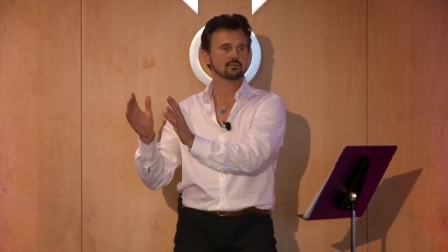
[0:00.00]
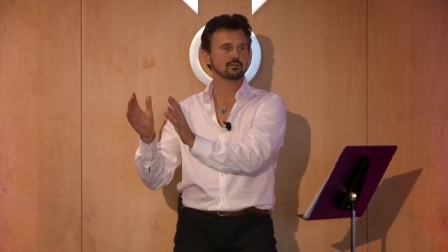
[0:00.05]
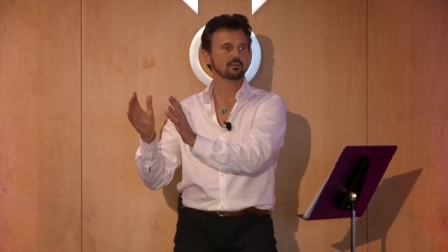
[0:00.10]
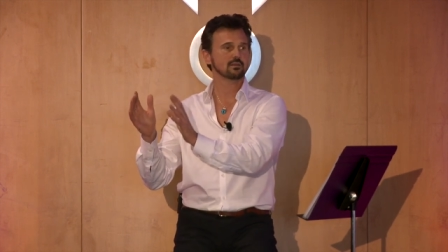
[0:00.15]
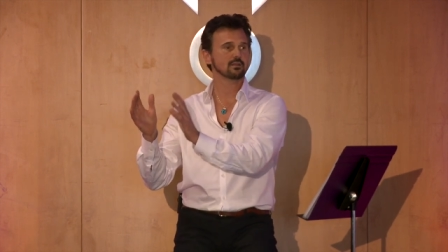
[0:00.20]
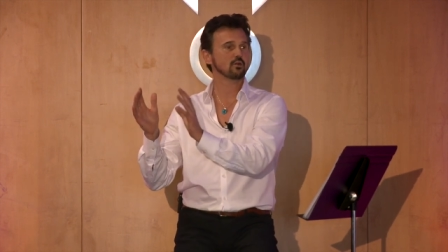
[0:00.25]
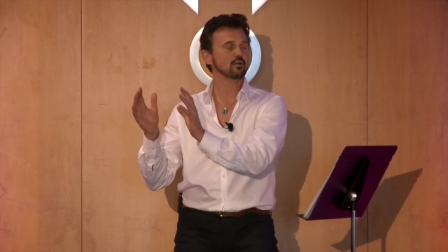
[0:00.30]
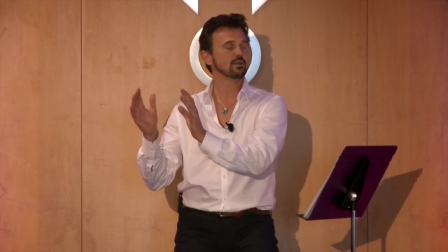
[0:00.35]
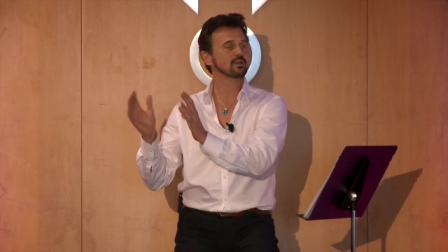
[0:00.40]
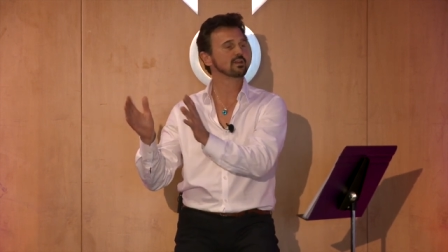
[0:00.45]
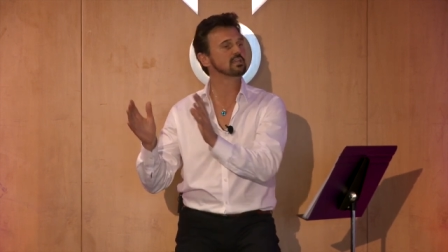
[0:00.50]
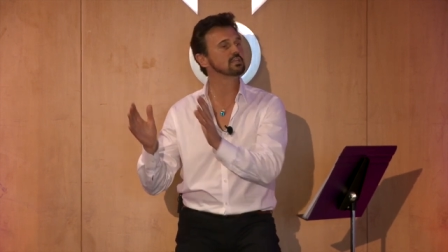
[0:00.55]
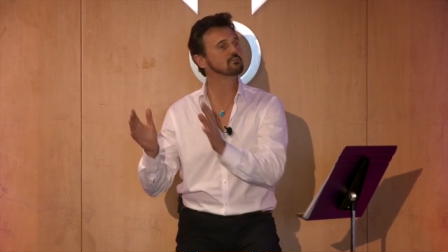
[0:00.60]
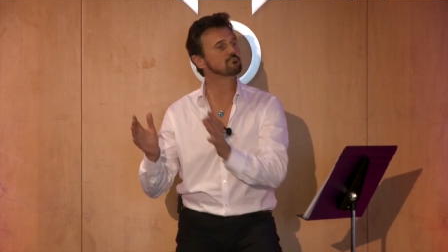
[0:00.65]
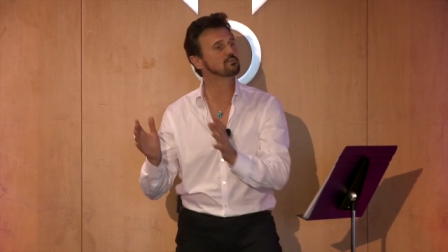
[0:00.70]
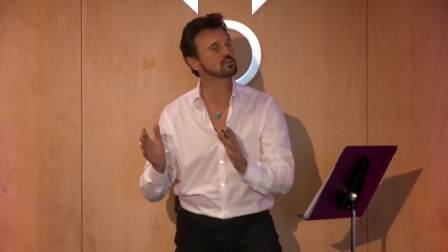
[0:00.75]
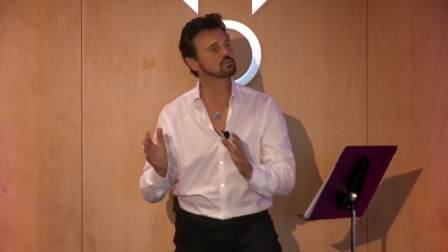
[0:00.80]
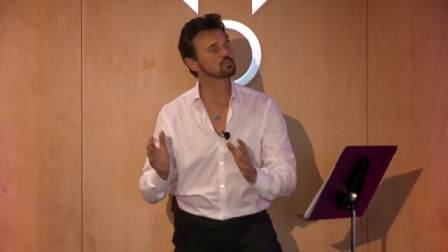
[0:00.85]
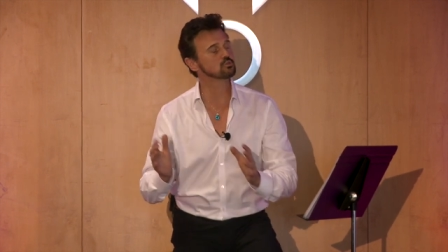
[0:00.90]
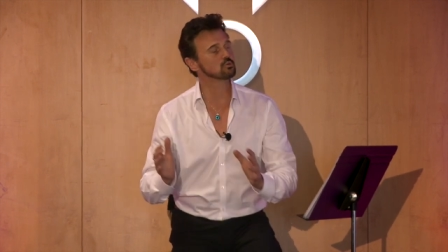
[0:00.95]
in our
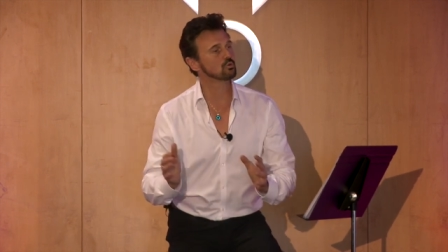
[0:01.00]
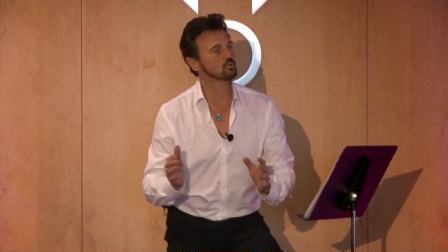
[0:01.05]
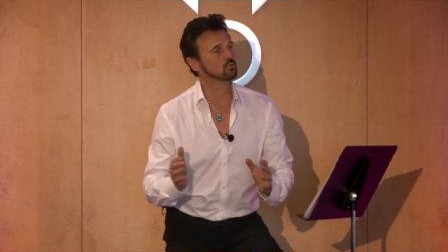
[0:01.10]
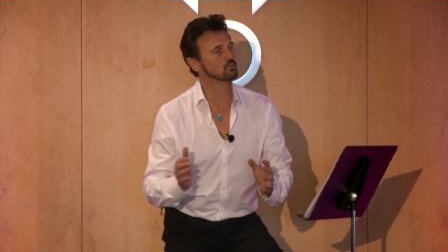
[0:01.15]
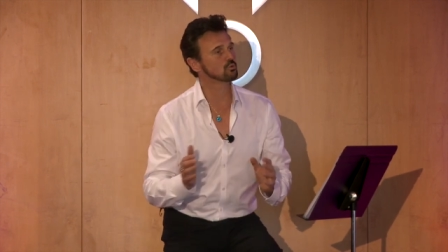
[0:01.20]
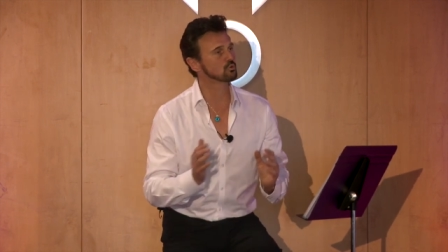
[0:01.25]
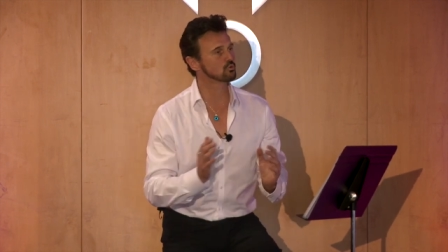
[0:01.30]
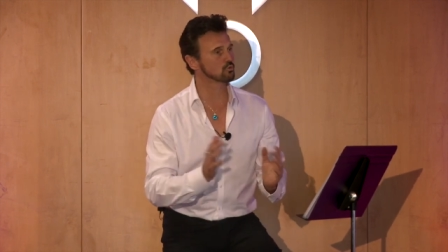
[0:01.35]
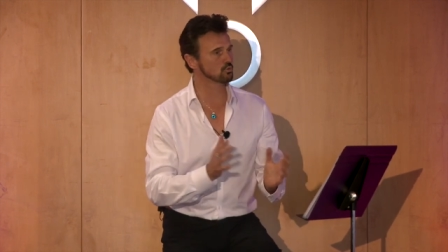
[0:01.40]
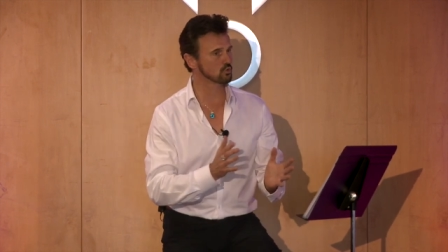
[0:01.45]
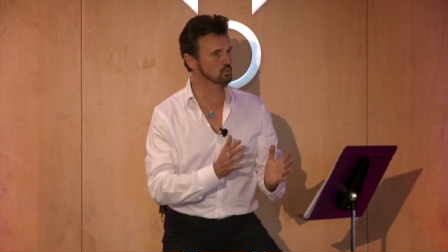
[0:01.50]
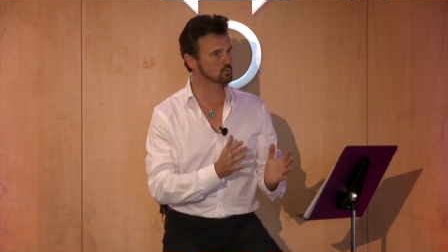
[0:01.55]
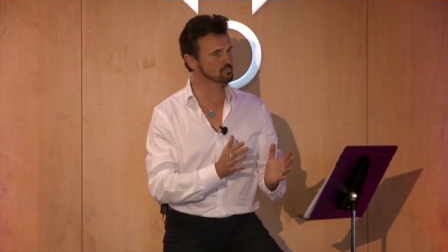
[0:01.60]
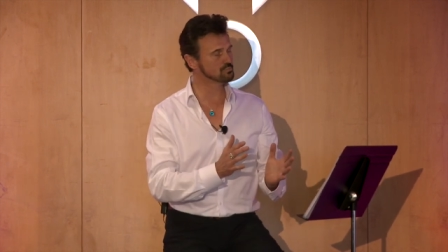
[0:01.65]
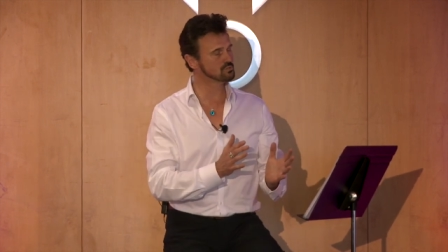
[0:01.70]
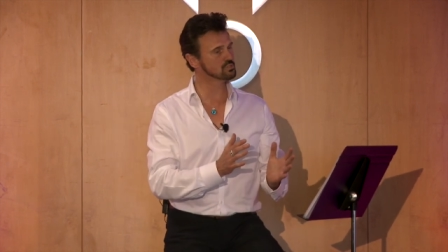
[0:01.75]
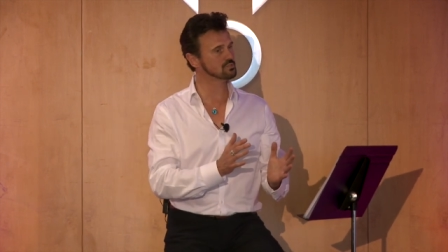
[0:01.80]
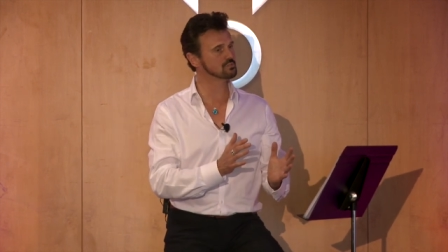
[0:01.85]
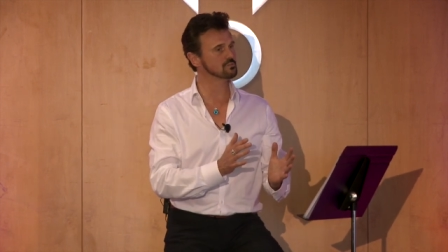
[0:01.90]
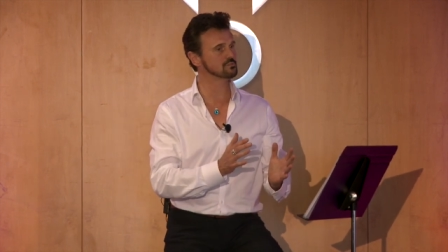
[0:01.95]
individual
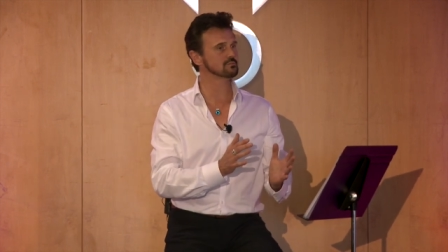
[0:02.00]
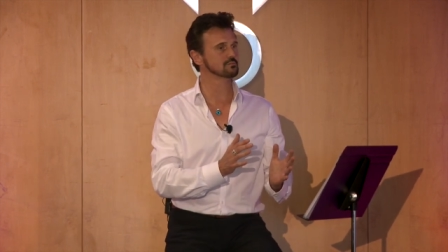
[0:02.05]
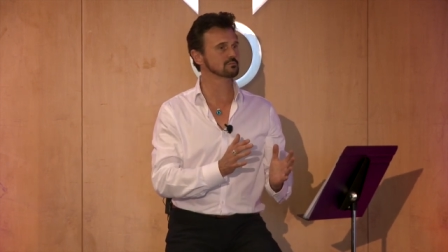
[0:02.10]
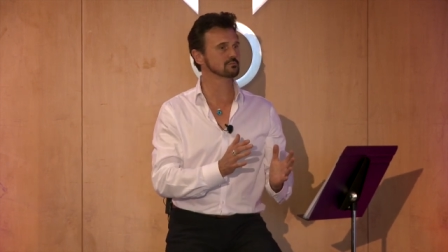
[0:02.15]
groups